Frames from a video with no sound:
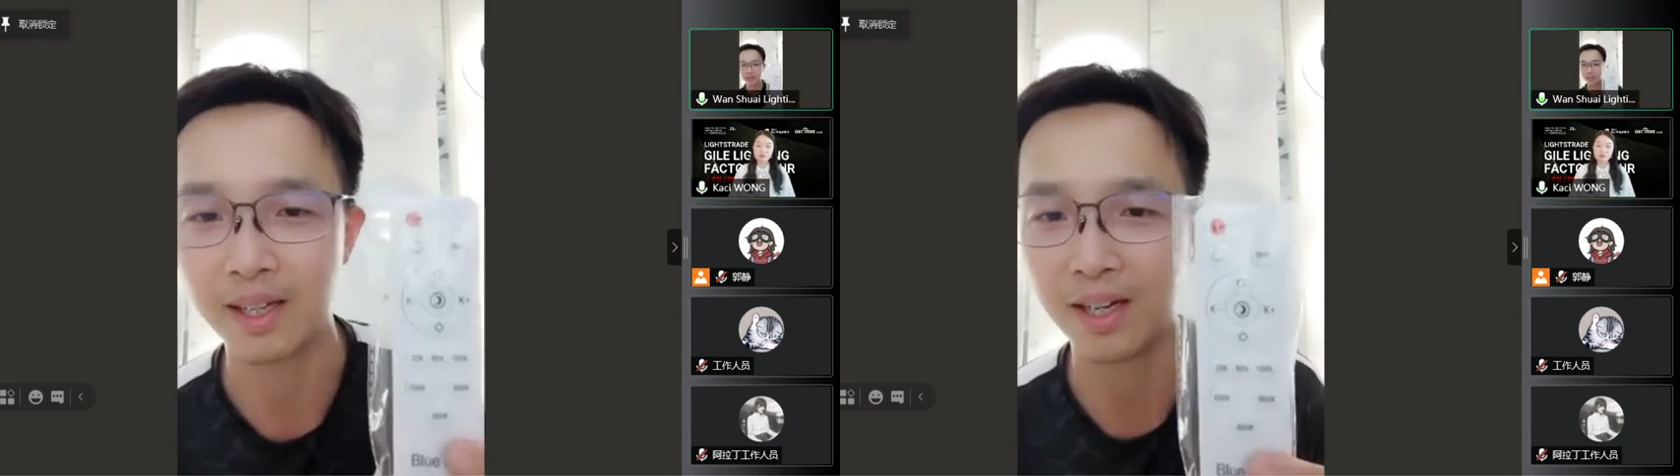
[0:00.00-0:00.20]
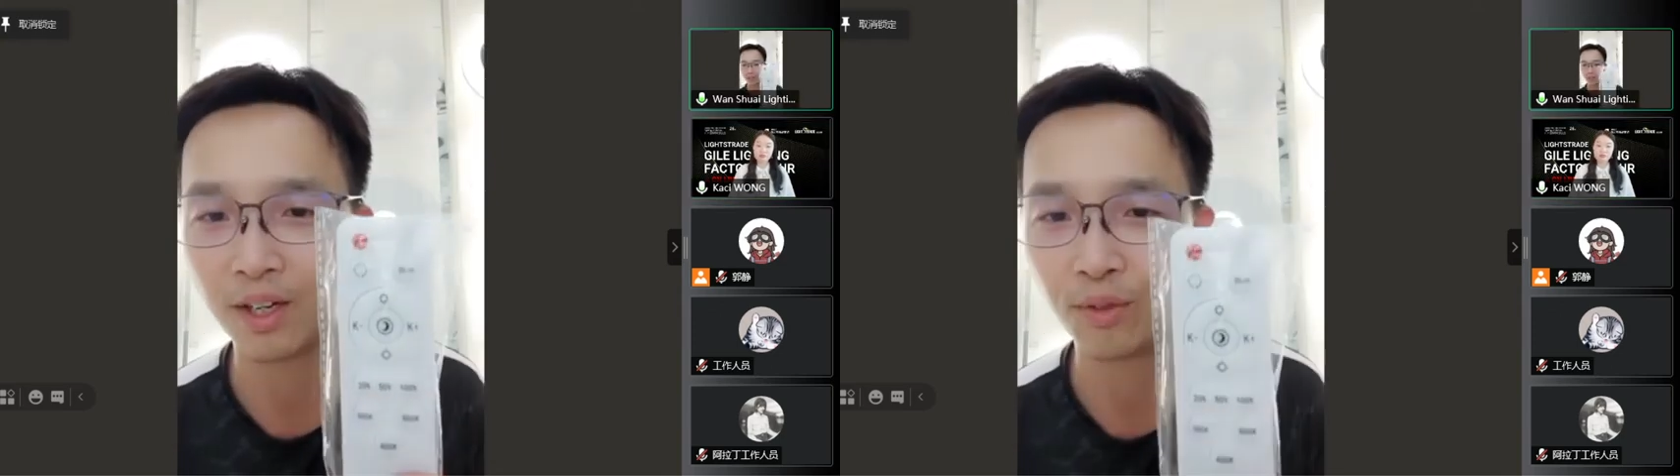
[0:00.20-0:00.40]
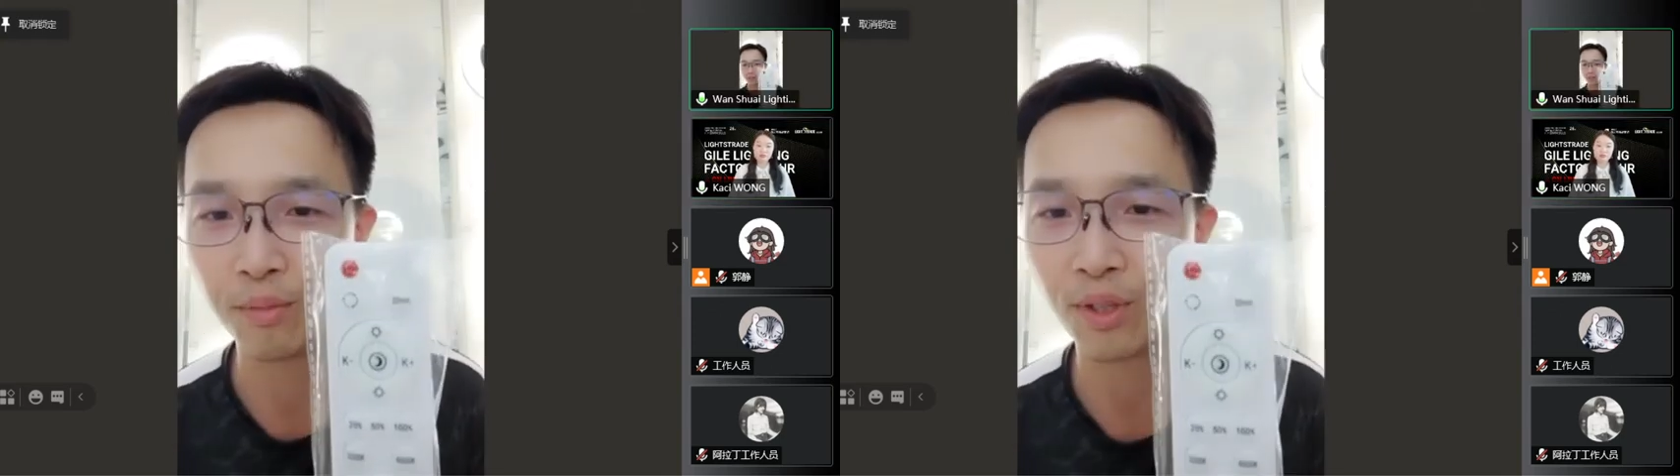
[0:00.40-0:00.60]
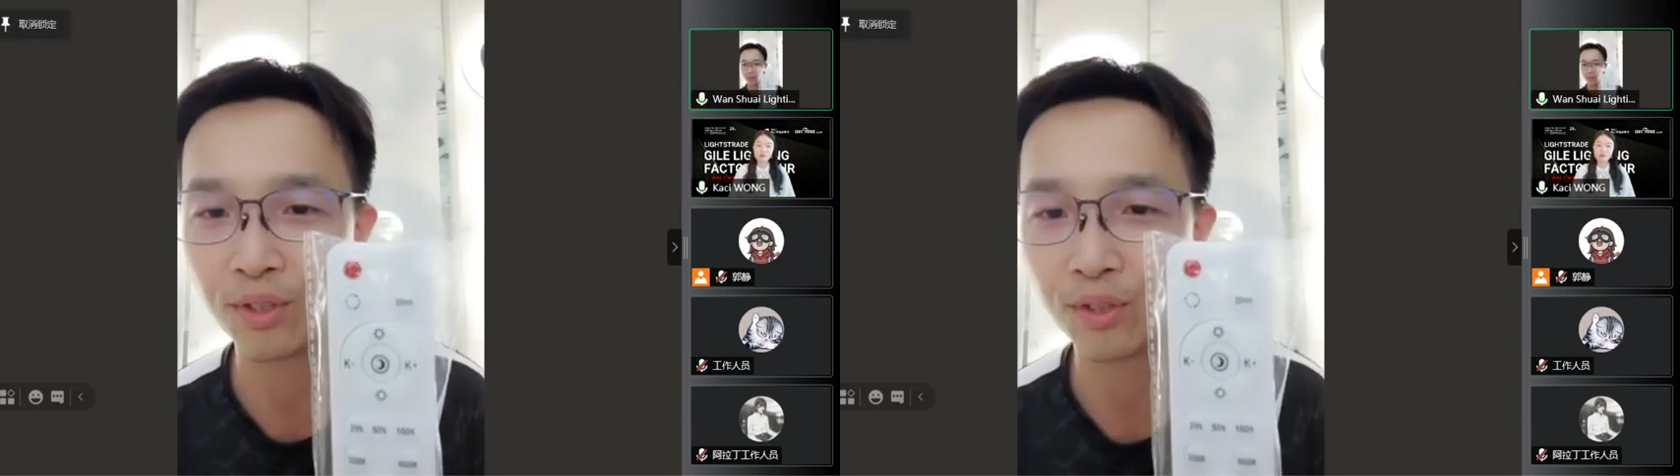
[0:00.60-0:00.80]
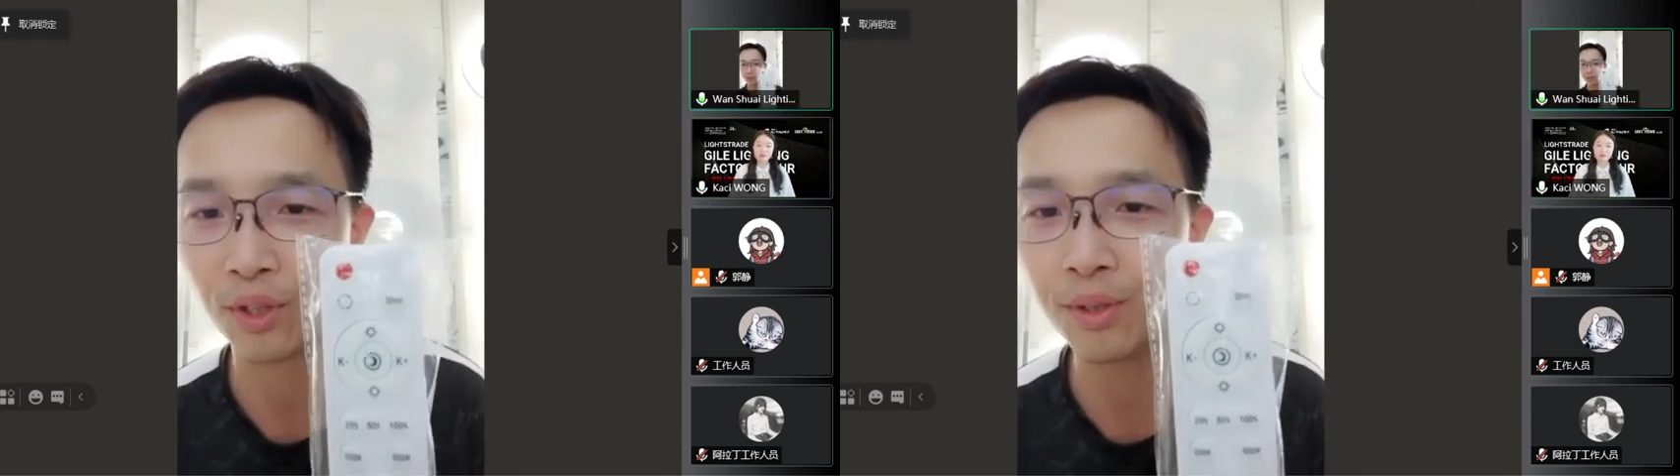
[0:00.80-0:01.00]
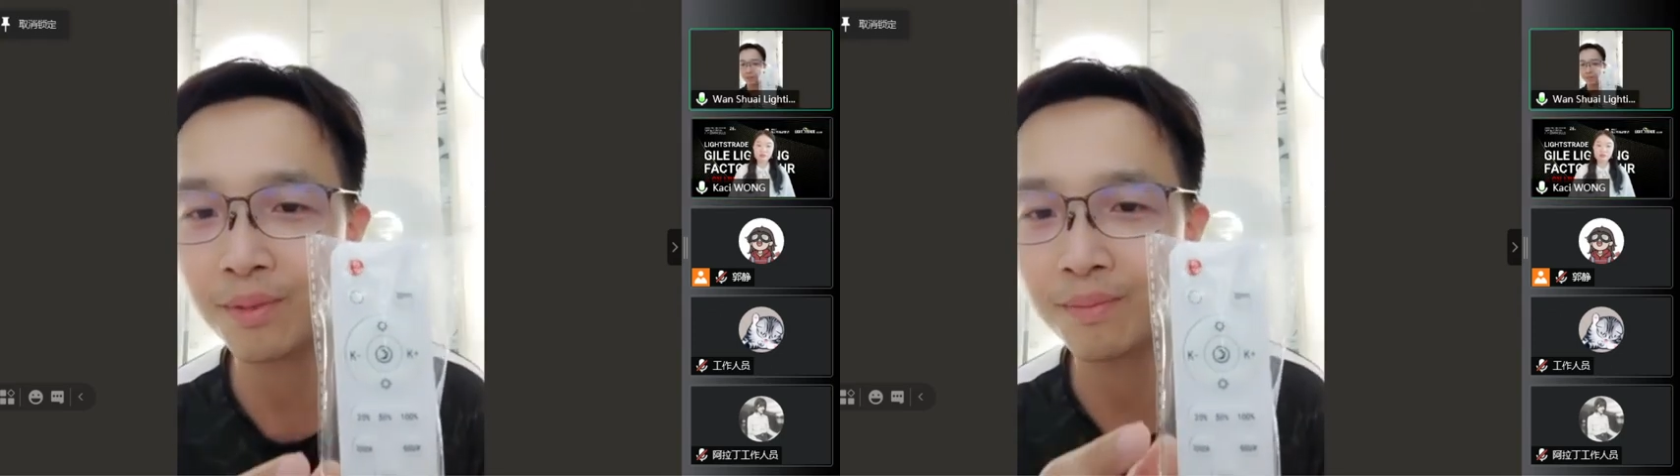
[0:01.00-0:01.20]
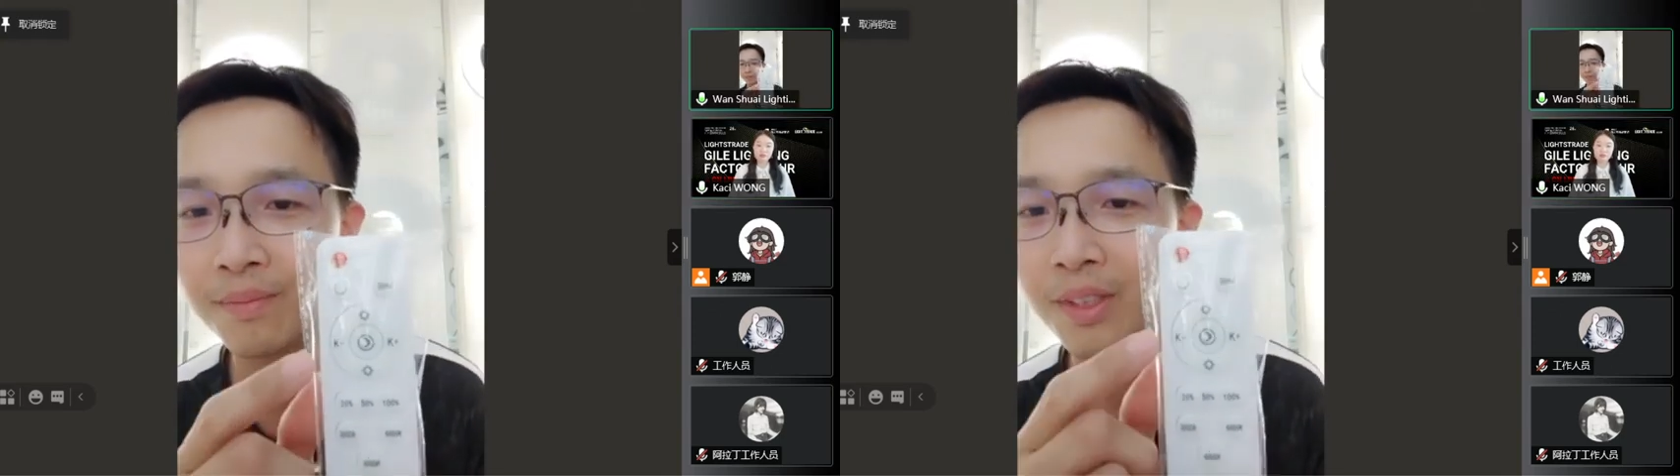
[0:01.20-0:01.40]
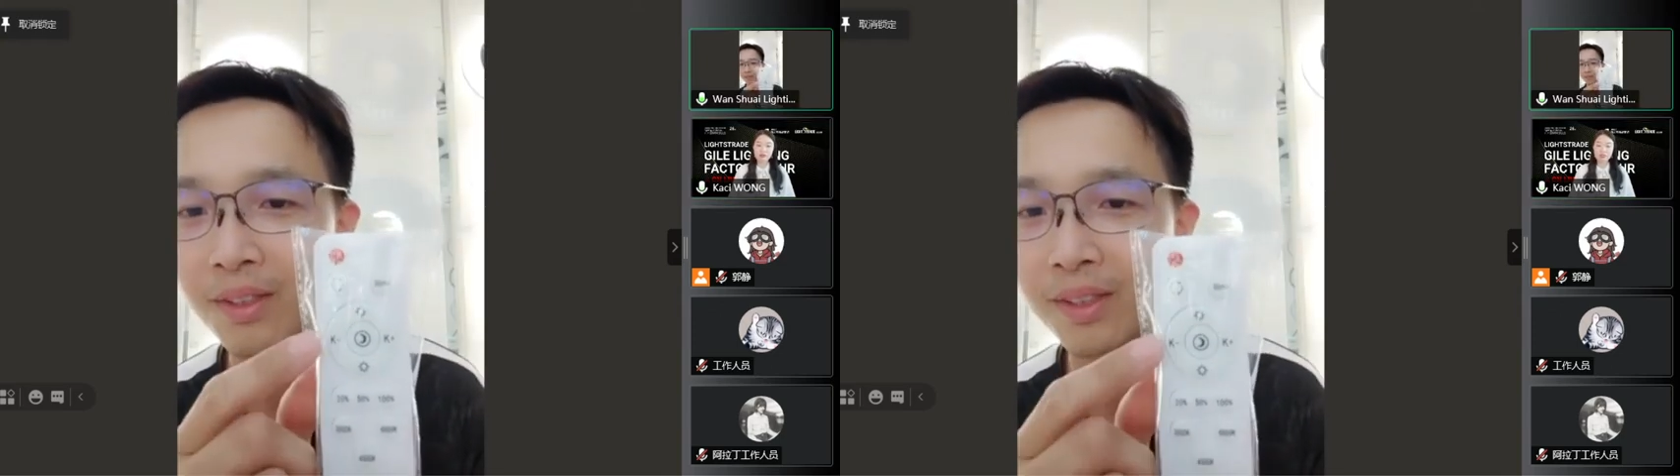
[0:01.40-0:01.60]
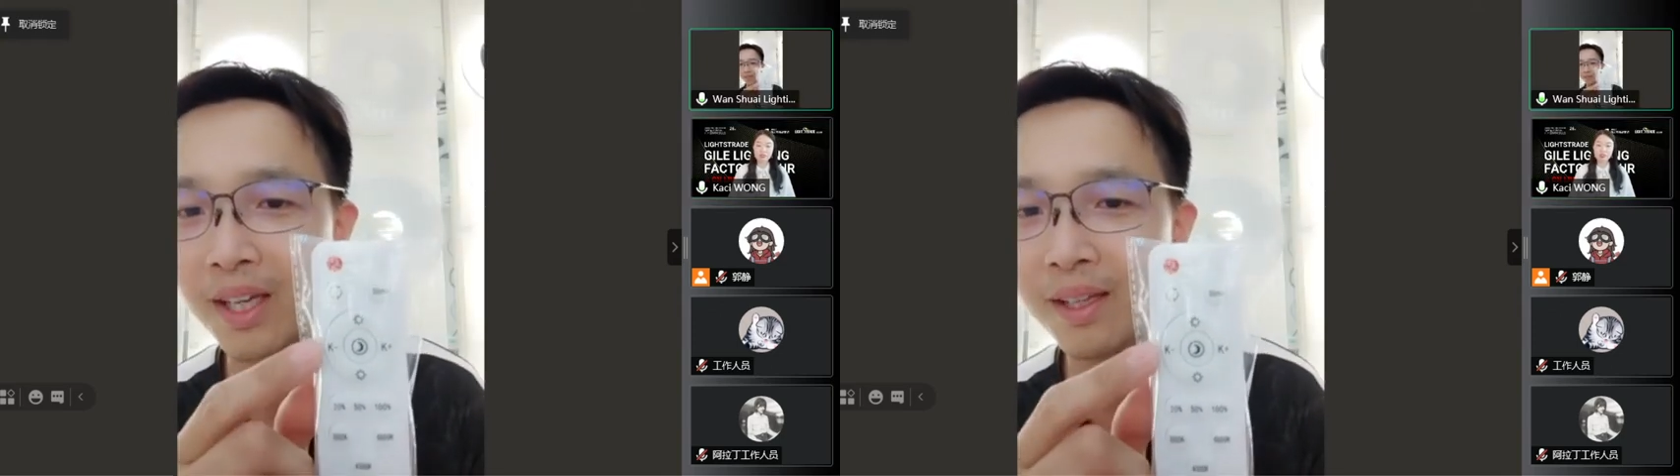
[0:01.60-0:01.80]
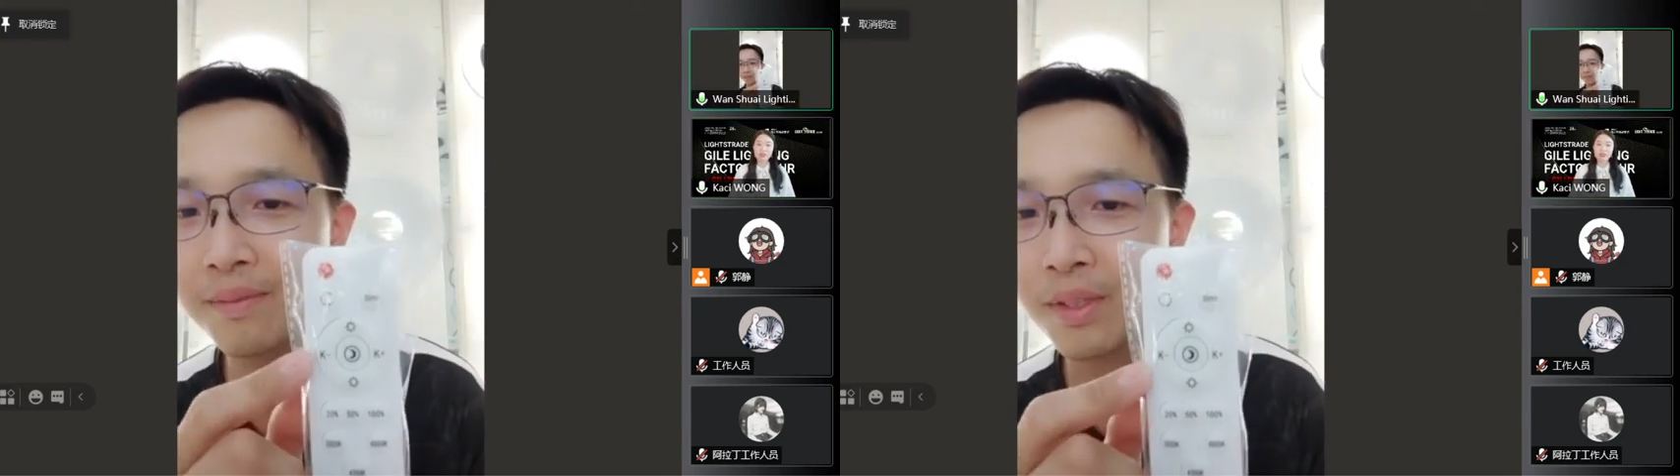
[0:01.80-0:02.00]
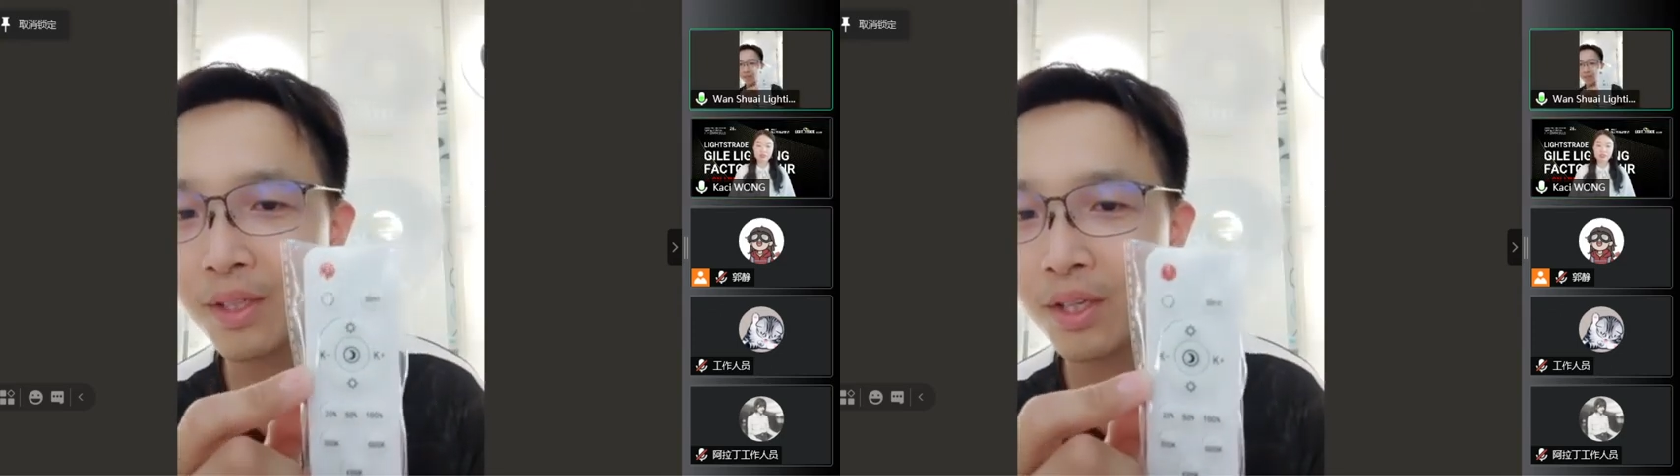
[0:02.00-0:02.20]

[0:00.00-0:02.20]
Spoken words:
the remote control, okay?